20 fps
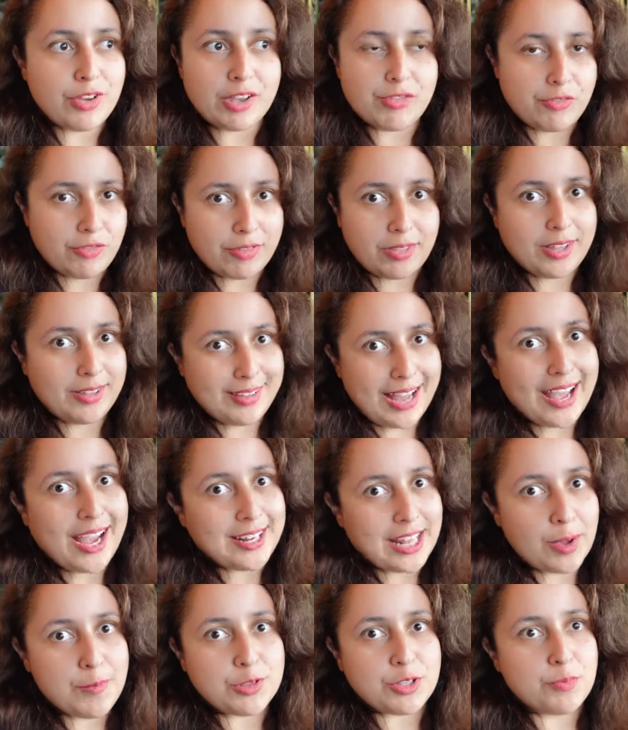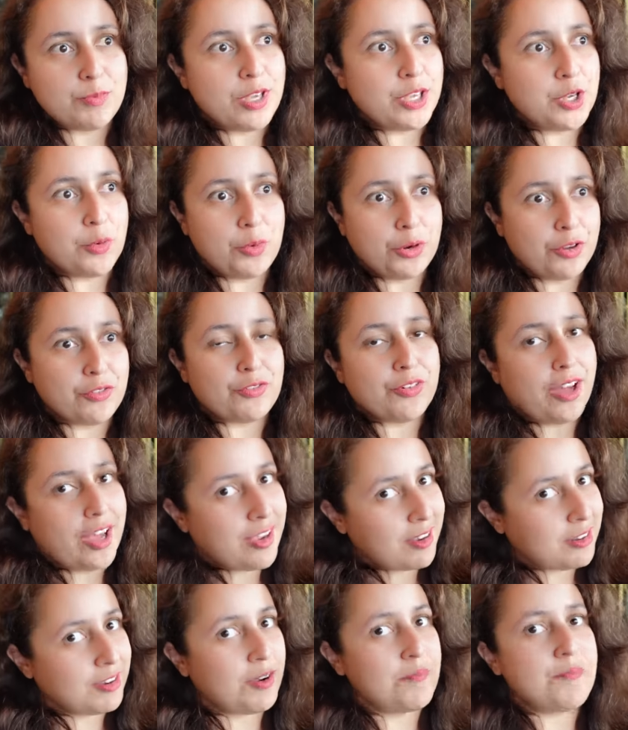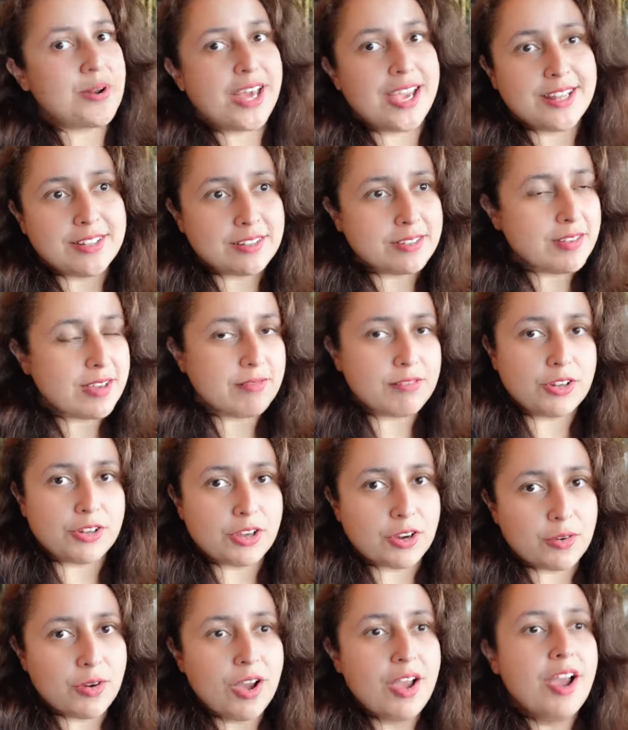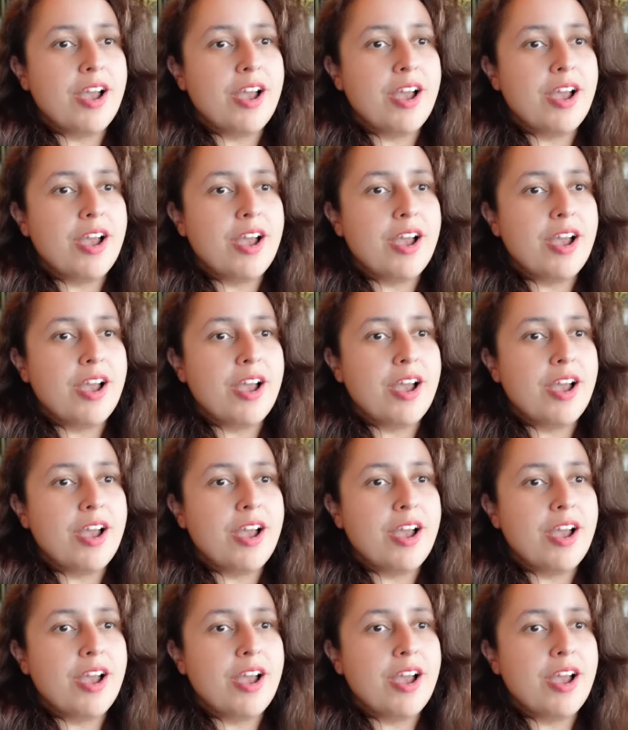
if th that had happened to me, you would have like complained, you know,